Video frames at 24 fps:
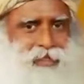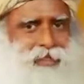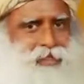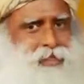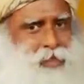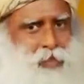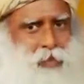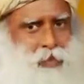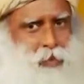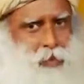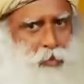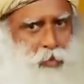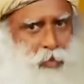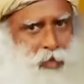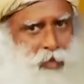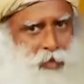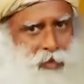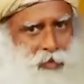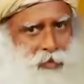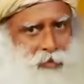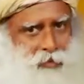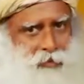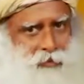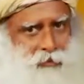This is not going to
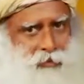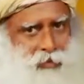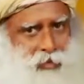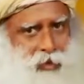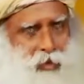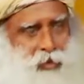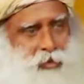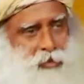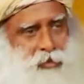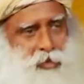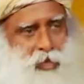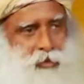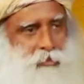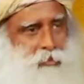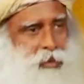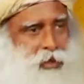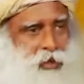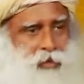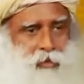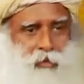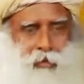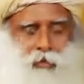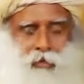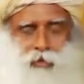work.
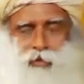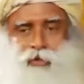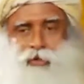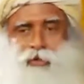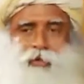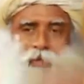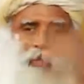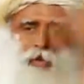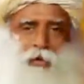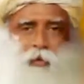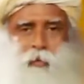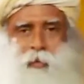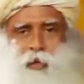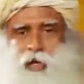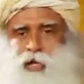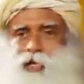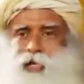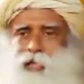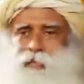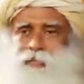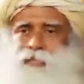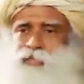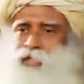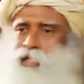Somebody wants to gold paint
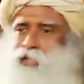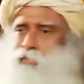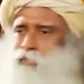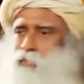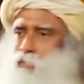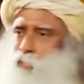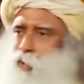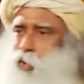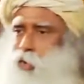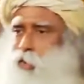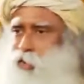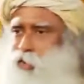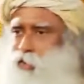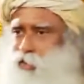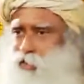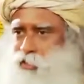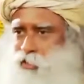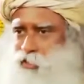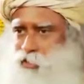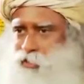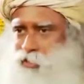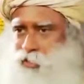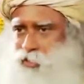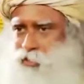himself and walk on the
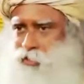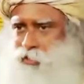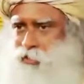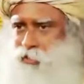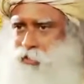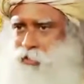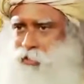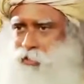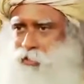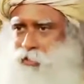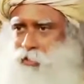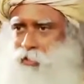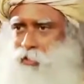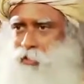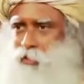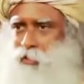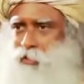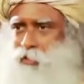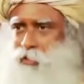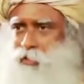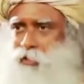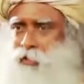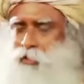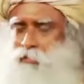street.
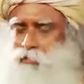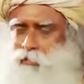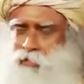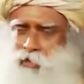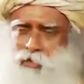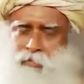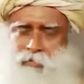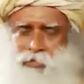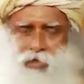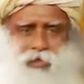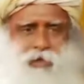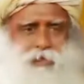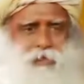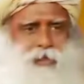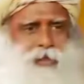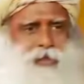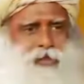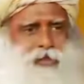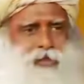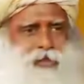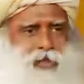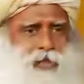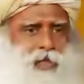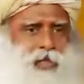For me
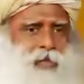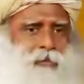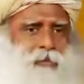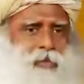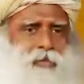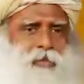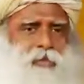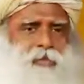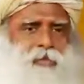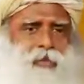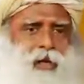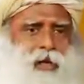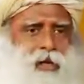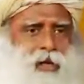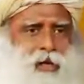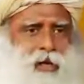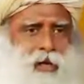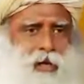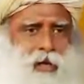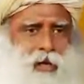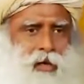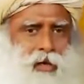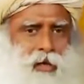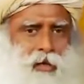personally, it may be
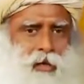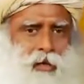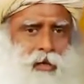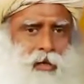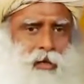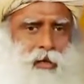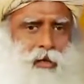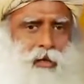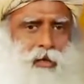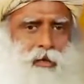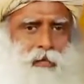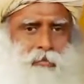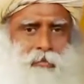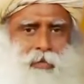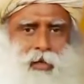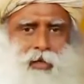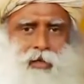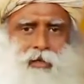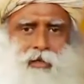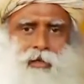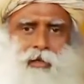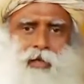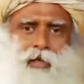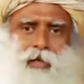vulgar,
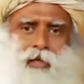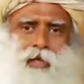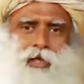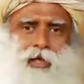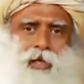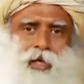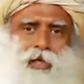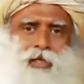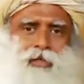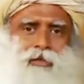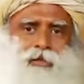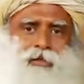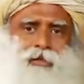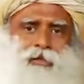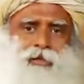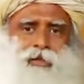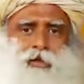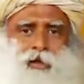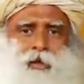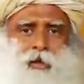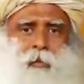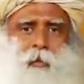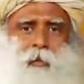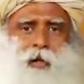but he likes to
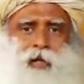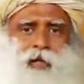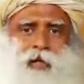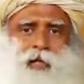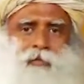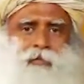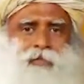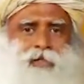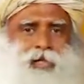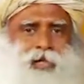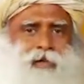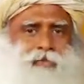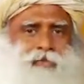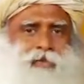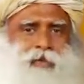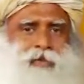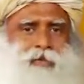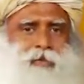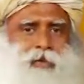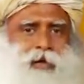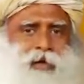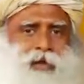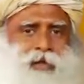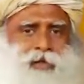gold paint himself and
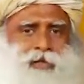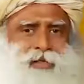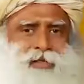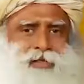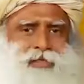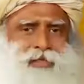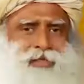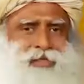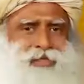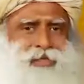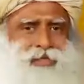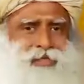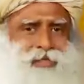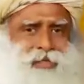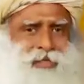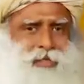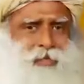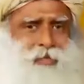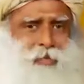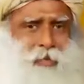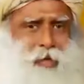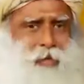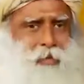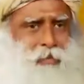walk on the street, that's
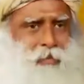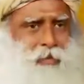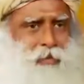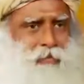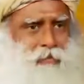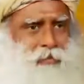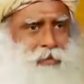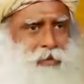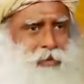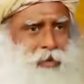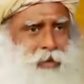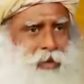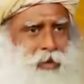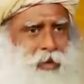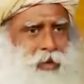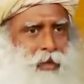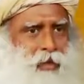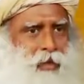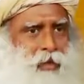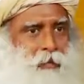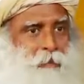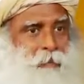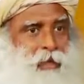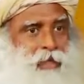his problem.
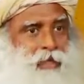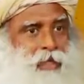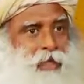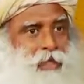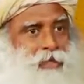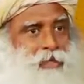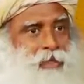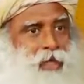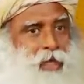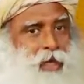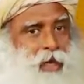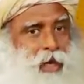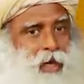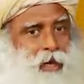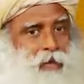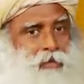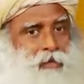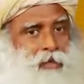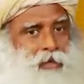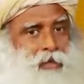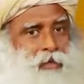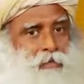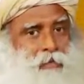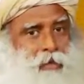But that is
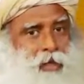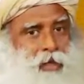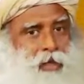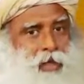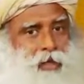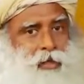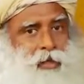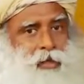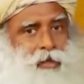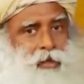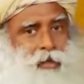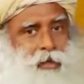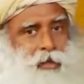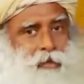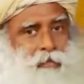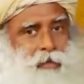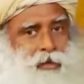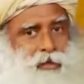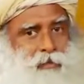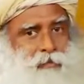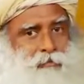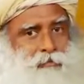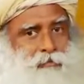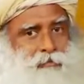allowed in a market
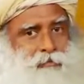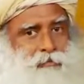economy.